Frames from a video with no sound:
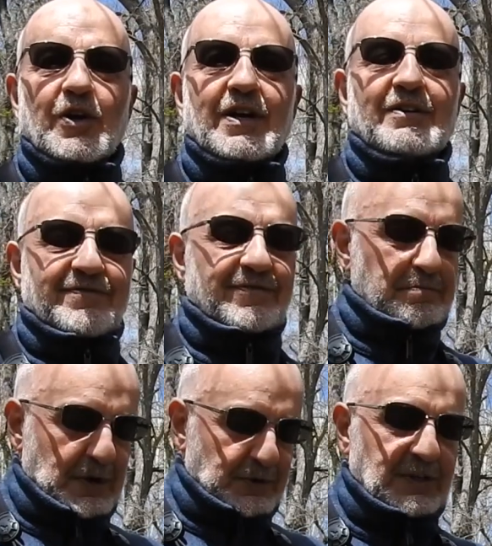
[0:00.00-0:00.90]
enough for
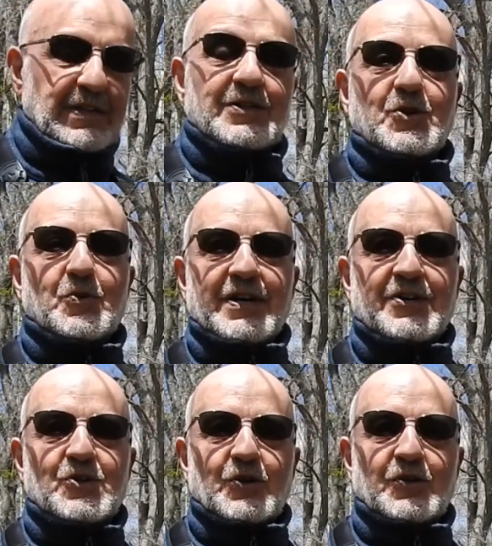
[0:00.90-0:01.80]
most
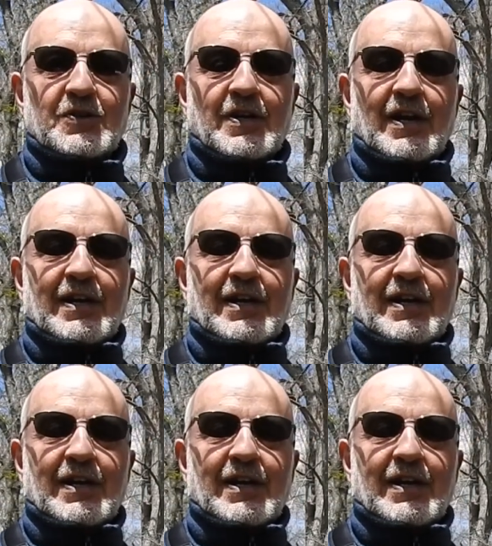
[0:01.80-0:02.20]
situations.